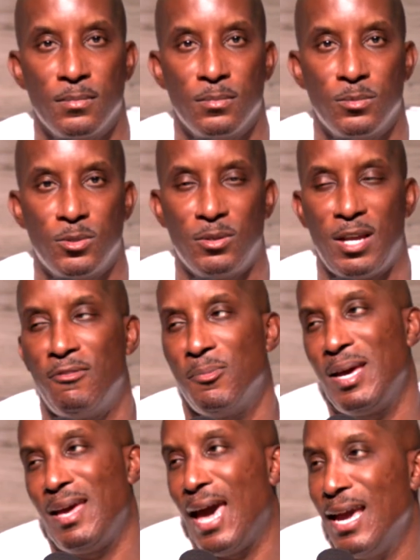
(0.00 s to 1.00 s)
So David
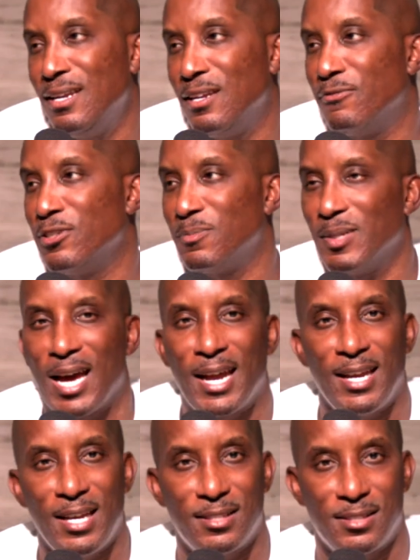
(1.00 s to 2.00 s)
made a difference, but not
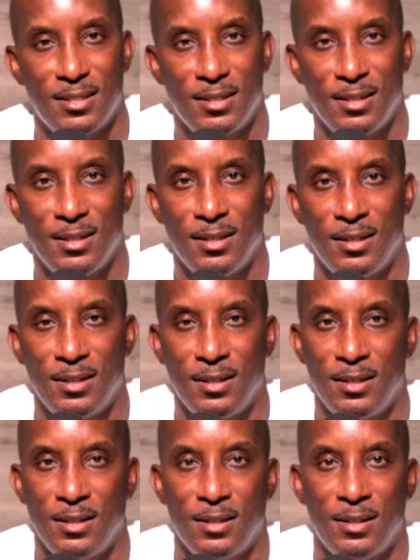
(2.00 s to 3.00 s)
his.
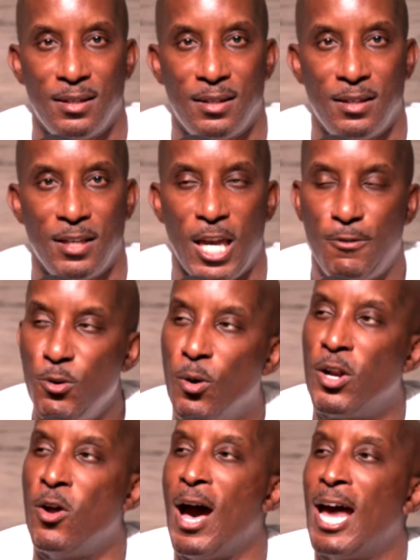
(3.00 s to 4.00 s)
If you
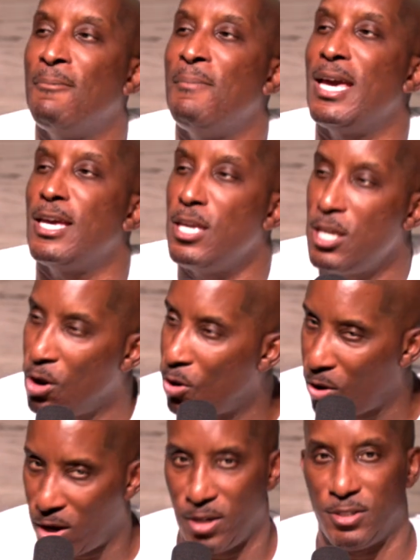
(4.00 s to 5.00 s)
want to know how to make
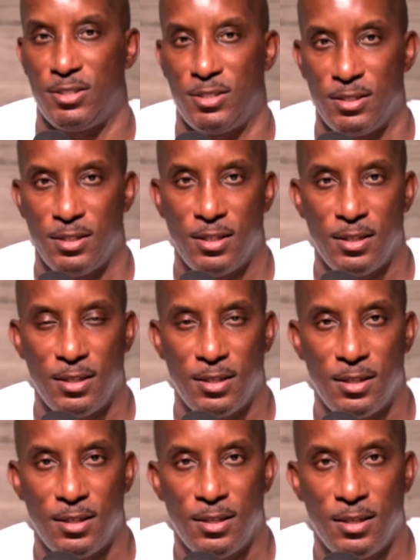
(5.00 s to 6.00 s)
yours,
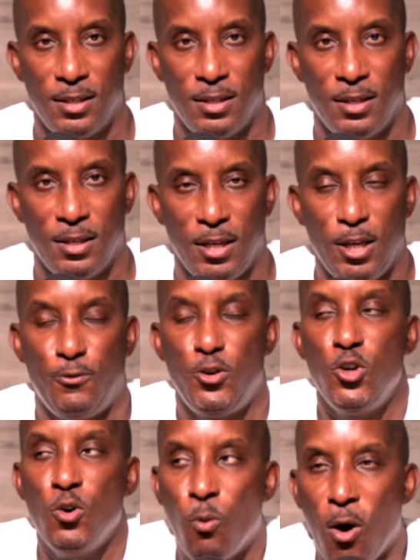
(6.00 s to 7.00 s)
if
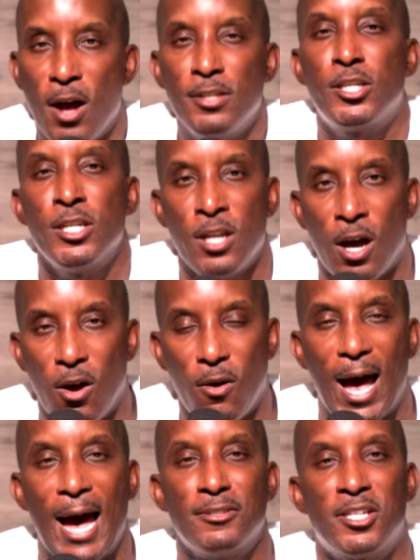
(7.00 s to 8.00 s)
you want to know
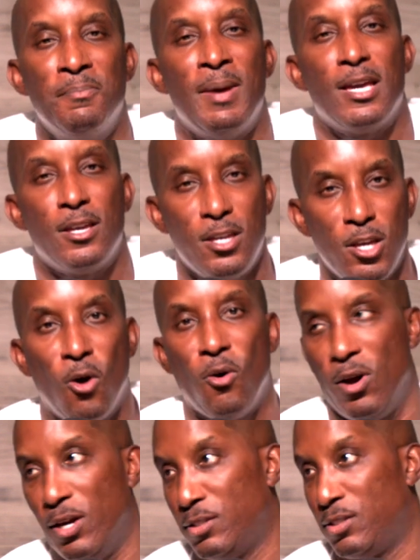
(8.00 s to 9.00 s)
how to make
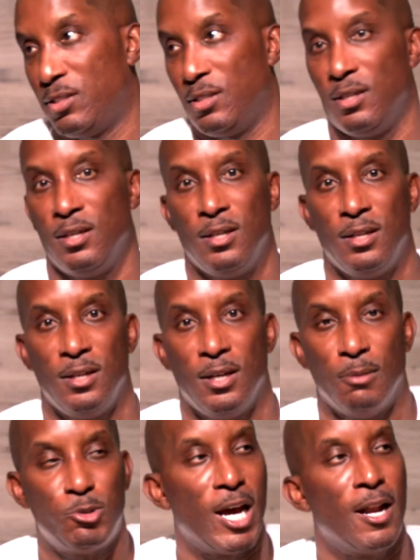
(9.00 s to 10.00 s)
yours,
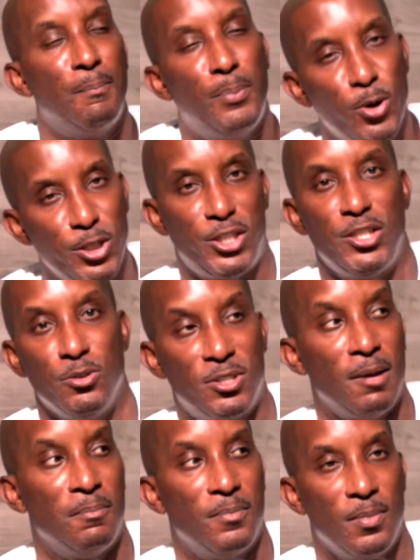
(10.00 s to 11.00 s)
I'm trying to push you.
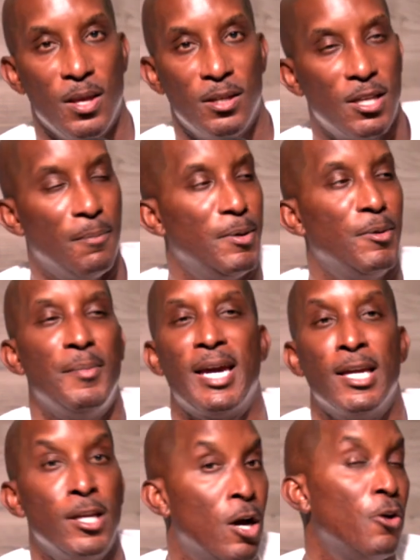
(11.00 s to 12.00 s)
Some, some people
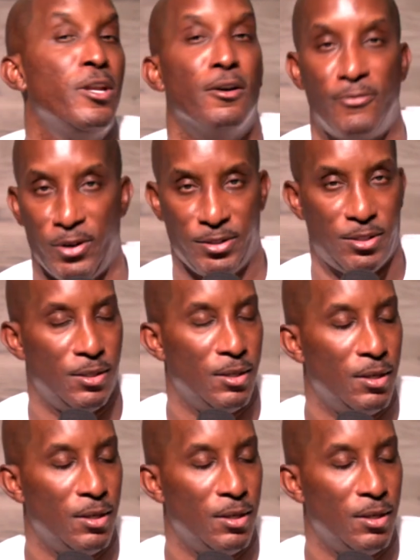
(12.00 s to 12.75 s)
making no difference.